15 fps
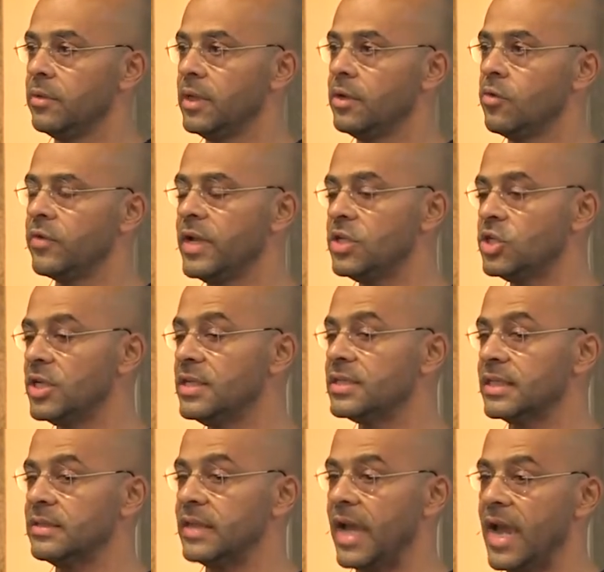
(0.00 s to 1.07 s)
innovations
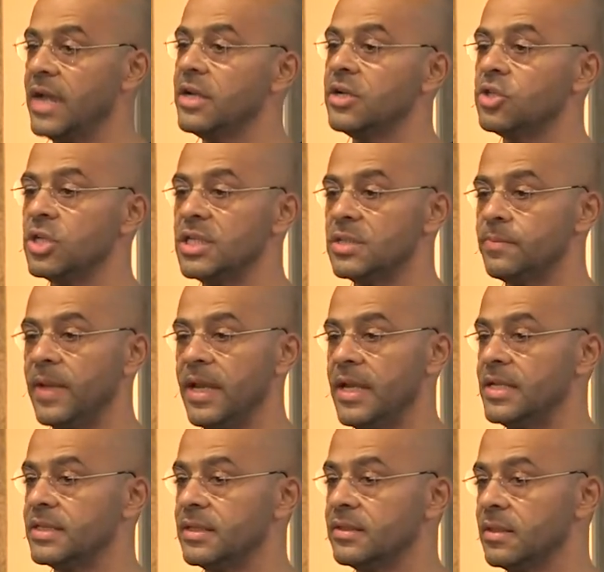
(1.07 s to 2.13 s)
in the energy
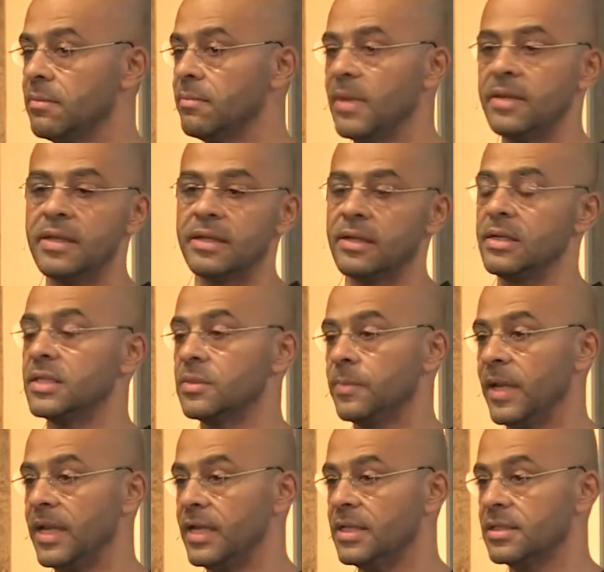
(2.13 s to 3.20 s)
space, in the medical
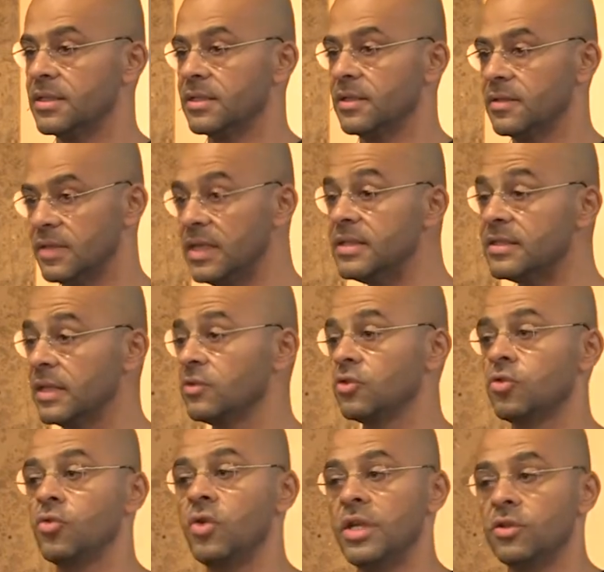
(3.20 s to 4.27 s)
space, things that
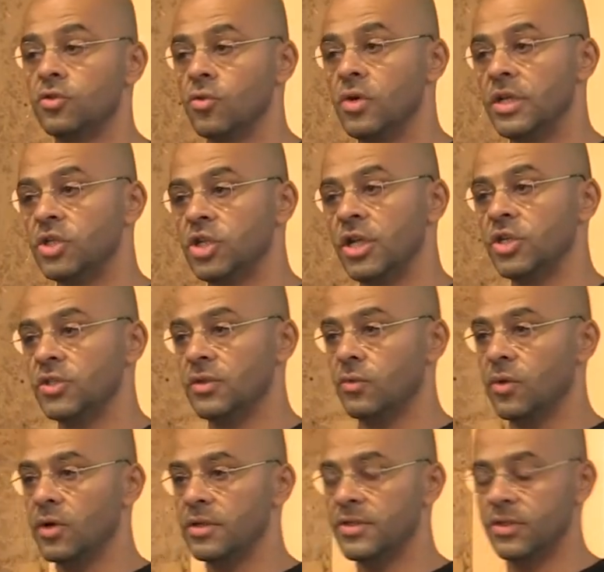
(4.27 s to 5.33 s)
truly, truly change the
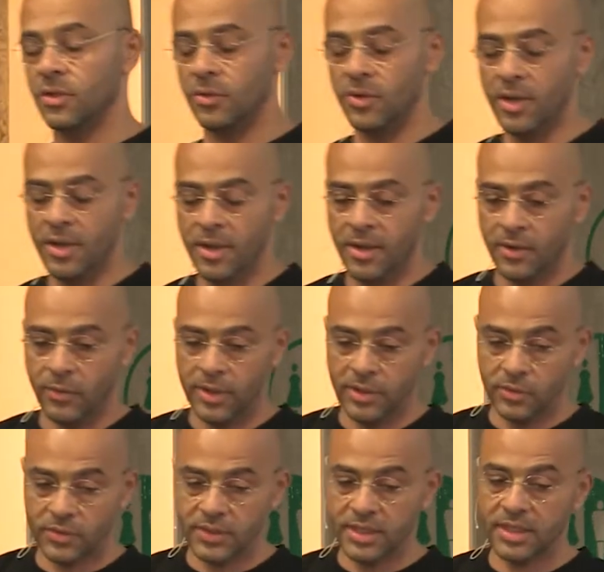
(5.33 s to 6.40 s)
world. So when
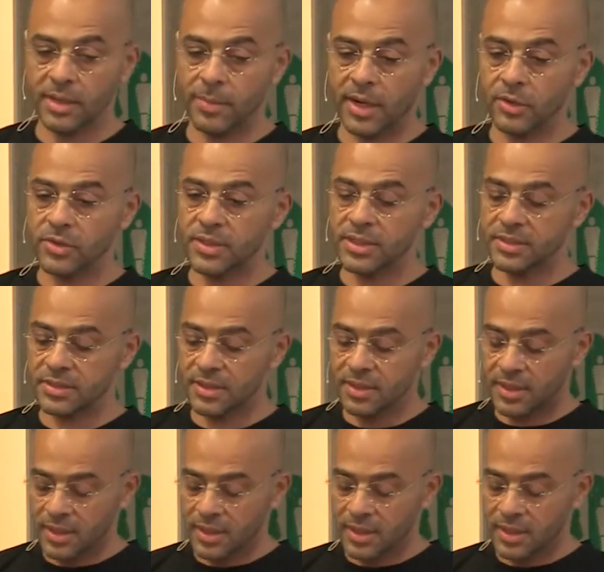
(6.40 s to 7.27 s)
you think about it,